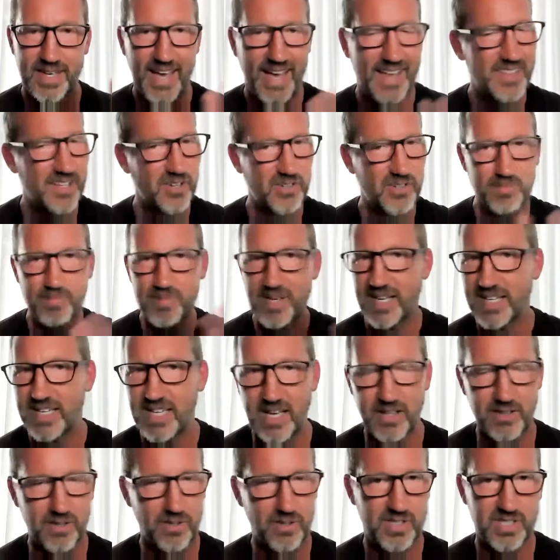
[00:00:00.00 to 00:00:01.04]
and there's many
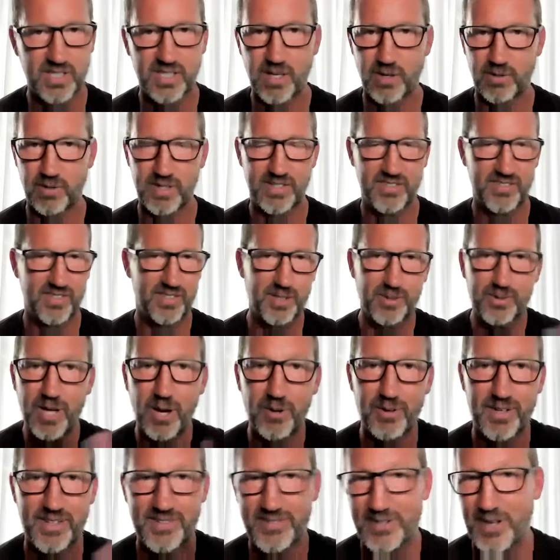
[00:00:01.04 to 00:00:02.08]
others to go listen to.
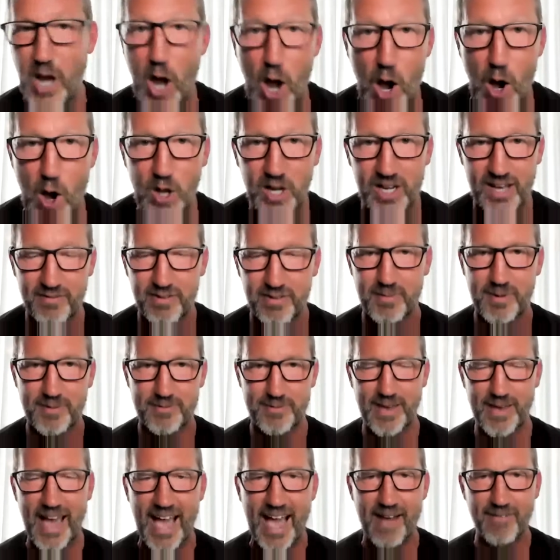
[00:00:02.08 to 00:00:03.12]
Go listen to all of them
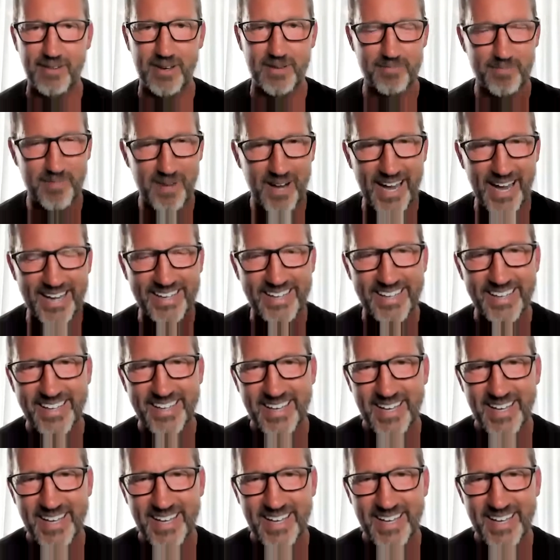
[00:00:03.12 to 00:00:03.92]
if you haven't, but